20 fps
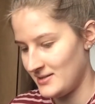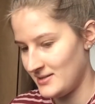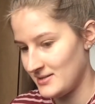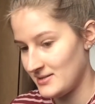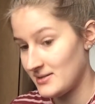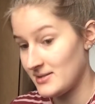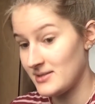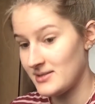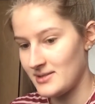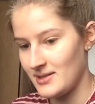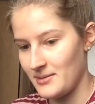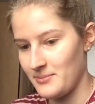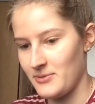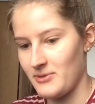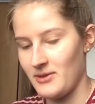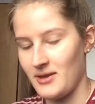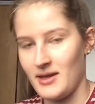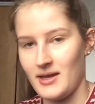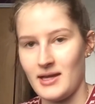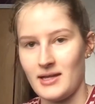
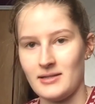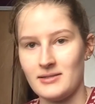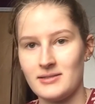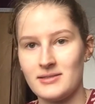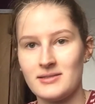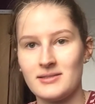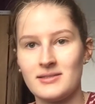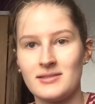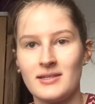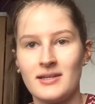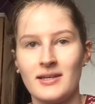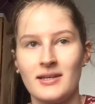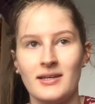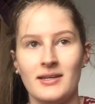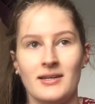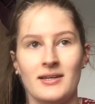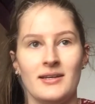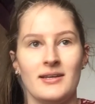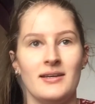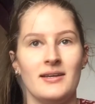something else.
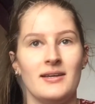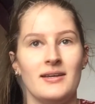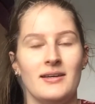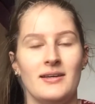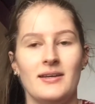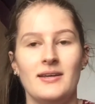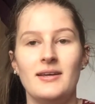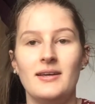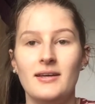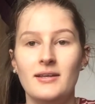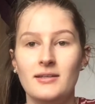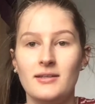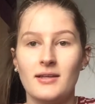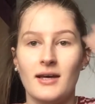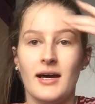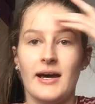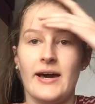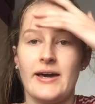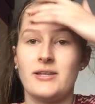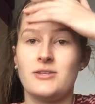
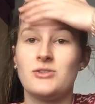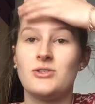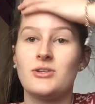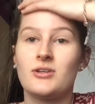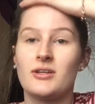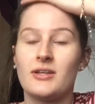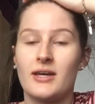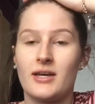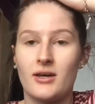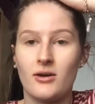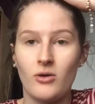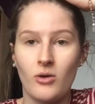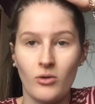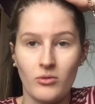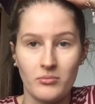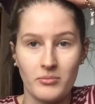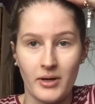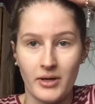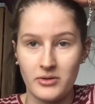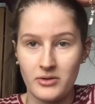I took, like, a whole
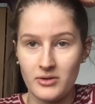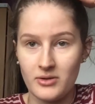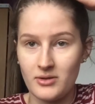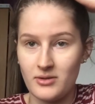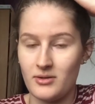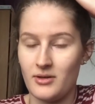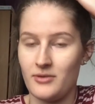month of